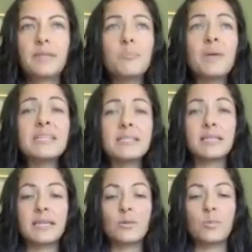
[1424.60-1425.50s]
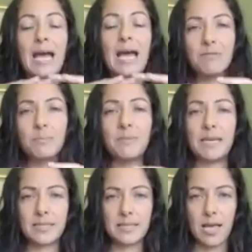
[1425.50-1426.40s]
basically we have a
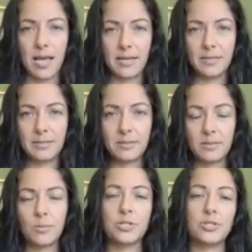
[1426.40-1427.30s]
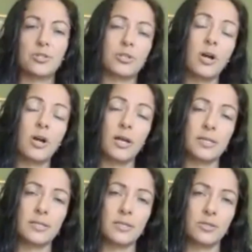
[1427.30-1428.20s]
baseline, which is your
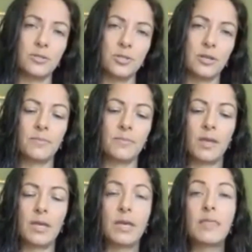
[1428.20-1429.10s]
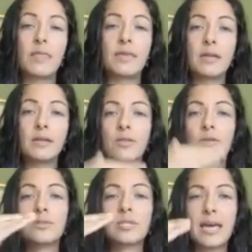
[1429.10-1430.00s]
constitution, then
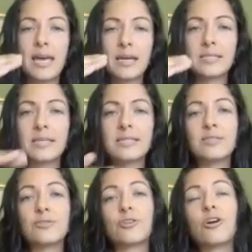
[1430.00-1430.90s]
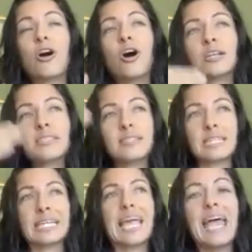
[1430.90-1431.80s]
those excesses are
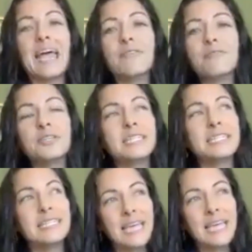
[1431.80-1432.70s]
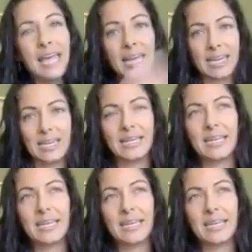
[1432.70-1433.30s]
constantly, every day,